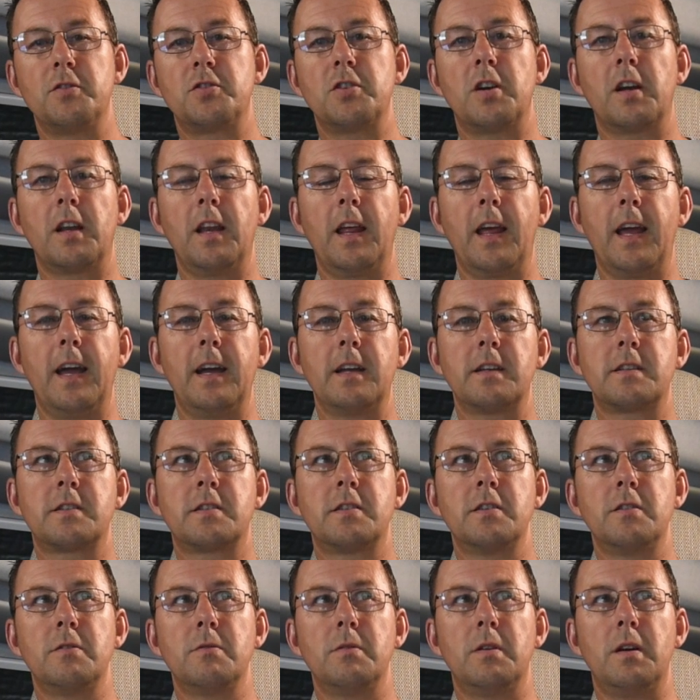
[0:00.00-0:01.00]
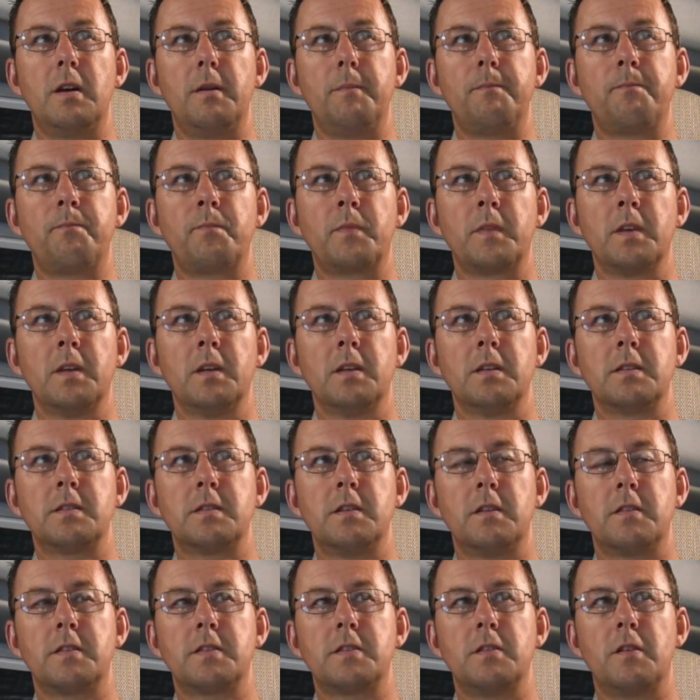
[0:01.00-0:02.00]
juggling act to
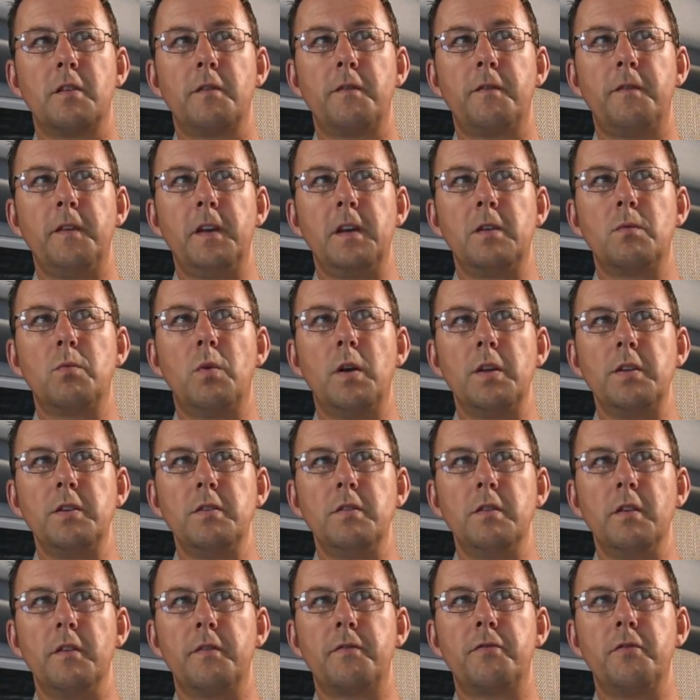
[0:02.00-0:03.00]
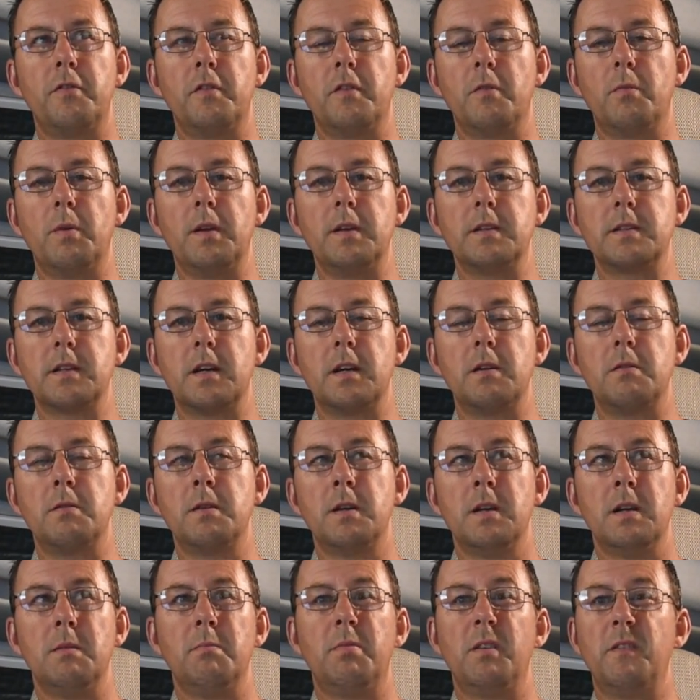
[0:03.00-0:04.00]
sort of feed one unit through the window,
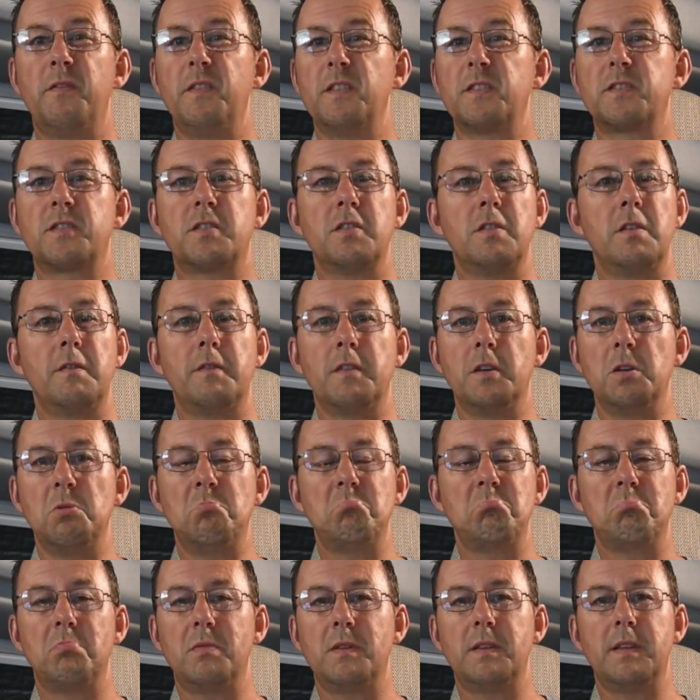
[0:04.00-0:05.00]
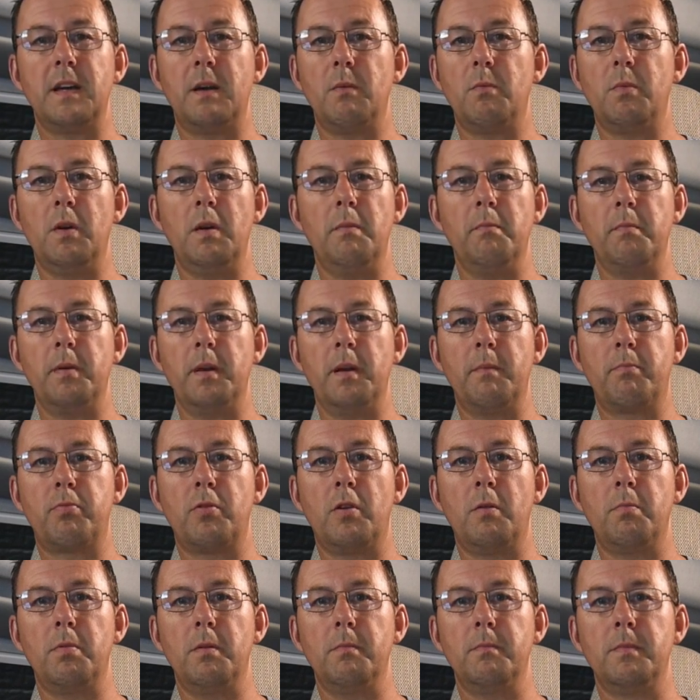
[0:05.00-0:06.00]
but if there's 2 of you, that won't be a
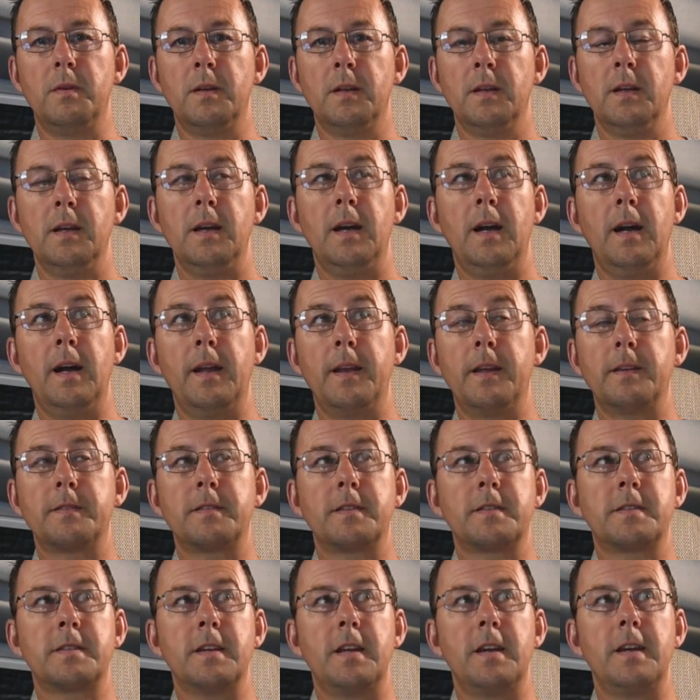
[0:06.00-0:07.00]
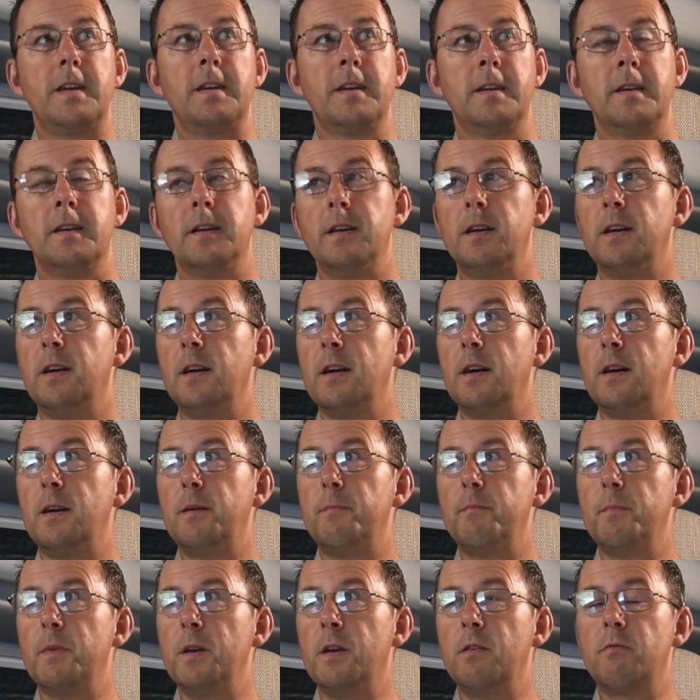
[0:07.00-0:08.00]
problem. And as I say,
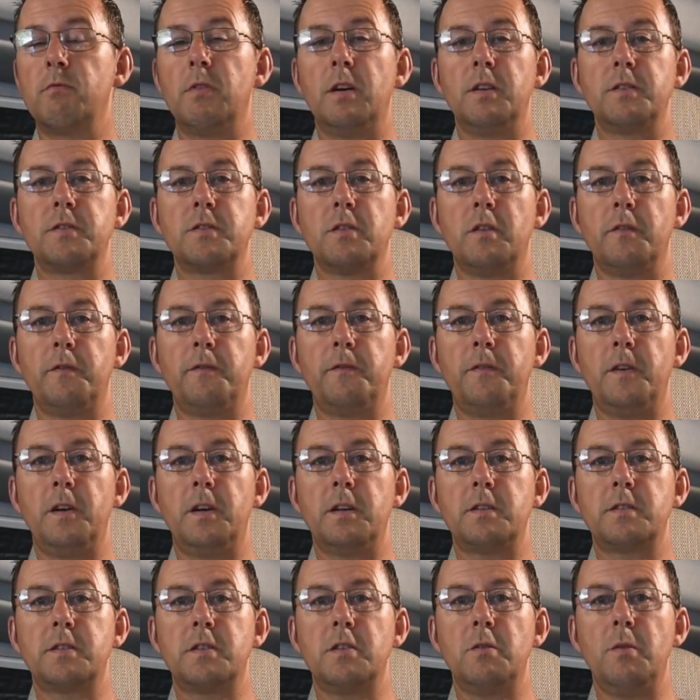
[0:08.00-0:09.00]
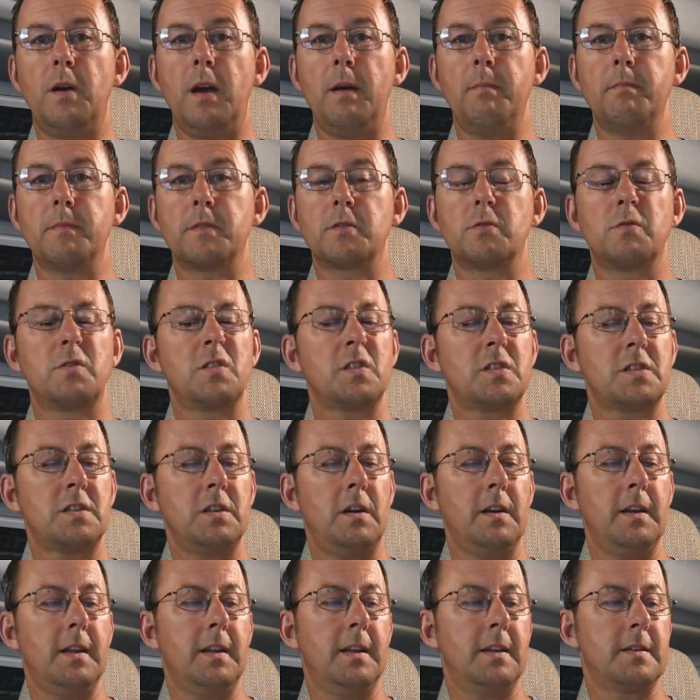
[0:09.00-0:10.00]
it runs off 2 amps, or just
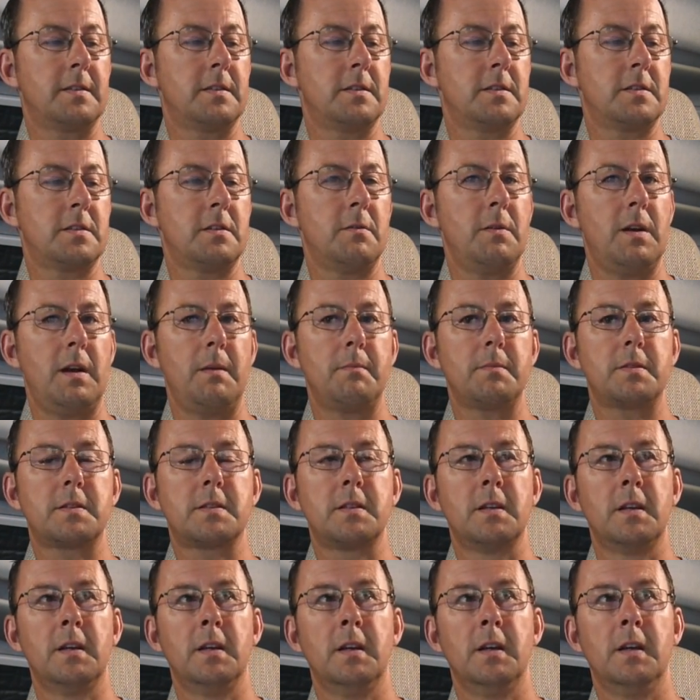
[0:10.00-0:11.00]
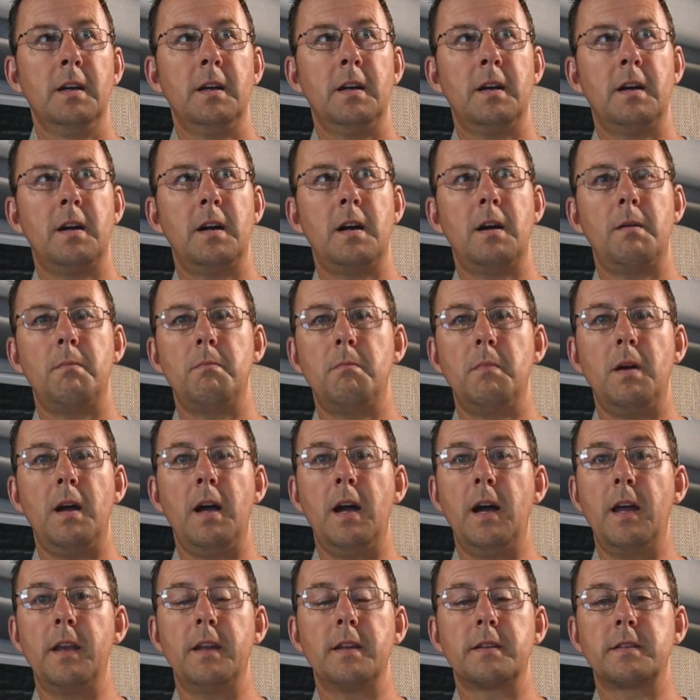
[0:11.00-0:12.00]
slightly less than 2 amps,
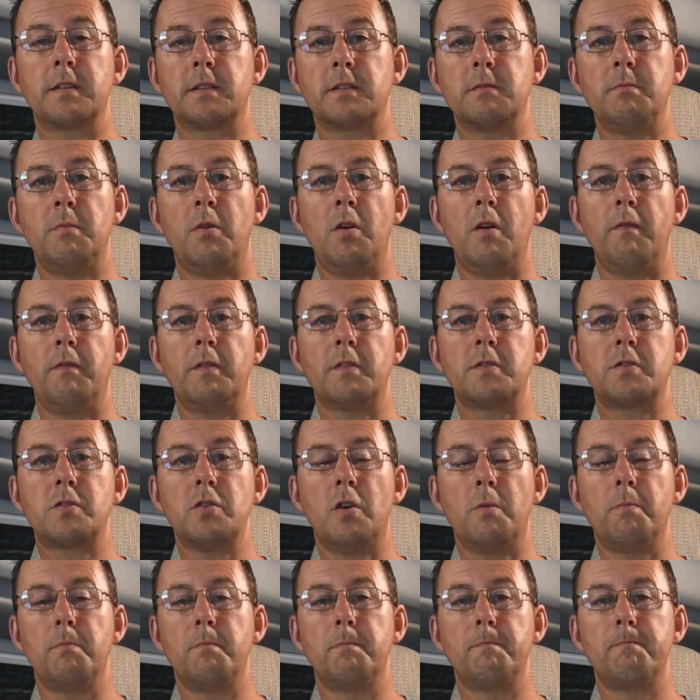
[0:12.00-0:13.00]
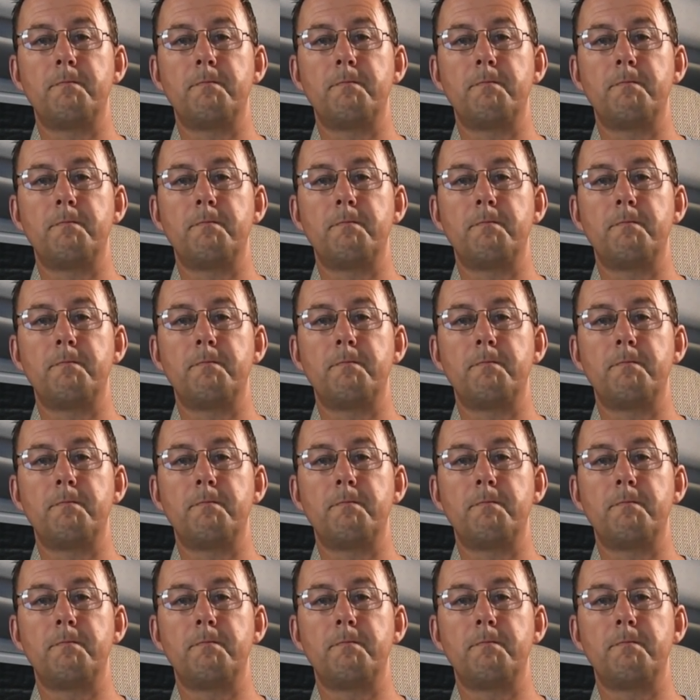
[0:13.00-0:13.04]
and it does a marvellous job.